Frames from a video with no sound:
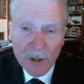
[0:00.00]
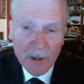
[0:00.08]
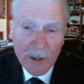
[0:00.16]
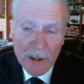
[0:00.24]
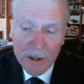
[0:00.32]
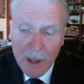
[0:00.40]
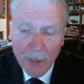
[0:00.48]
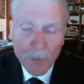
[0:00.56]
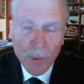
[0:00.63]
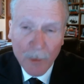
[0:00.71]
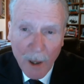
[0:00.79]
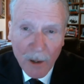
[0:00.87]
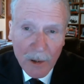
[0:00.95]
at least
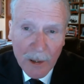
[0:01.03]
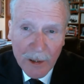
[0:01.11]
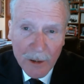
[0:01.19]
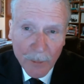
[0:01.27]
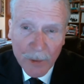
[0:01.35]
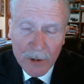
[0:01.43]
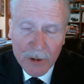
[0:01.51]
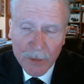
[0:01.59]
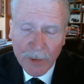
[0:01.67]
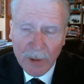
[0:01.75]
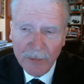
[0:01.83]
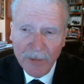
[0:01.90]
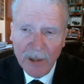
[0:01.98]
temporarily, the
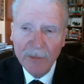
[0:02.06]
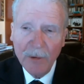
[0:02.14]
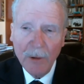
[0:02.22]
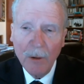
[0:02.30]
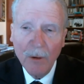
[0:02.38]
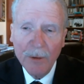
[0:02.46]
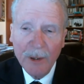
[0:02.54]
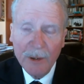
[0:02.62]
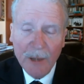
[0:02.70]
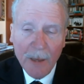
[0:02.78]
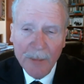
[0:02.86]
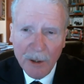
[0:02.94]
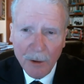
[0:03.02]
principle of evil or the
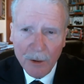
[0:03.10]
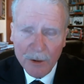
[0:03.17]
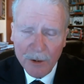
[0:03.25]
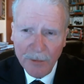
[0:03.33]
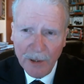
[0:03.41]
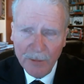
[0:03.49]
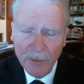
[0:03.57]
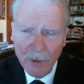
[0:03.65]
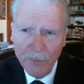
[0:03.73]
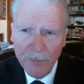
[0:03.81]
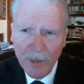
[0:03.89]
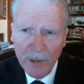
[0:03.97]
demiurge of evil.